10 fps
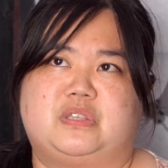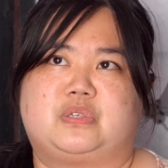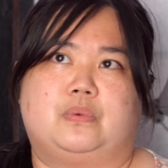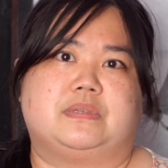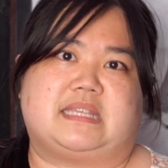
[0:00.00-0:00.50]

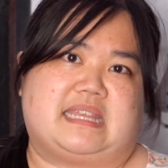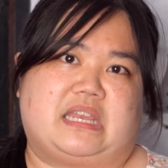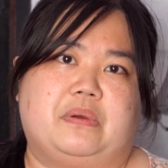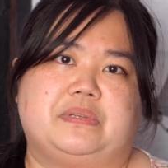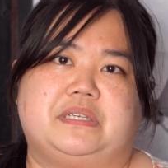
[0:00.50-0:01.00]
schools that they
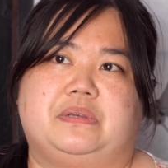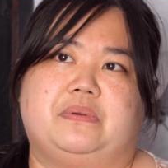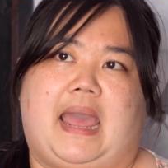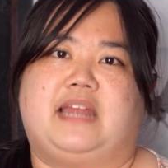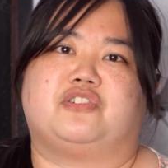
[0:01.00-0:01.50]
go
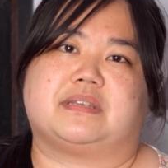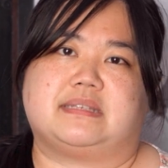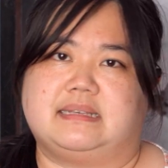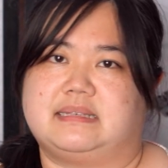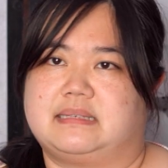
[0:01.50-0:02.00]
to,
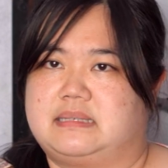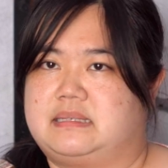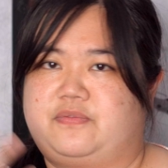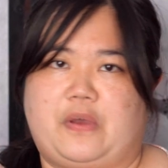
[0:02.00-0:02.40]
addresses,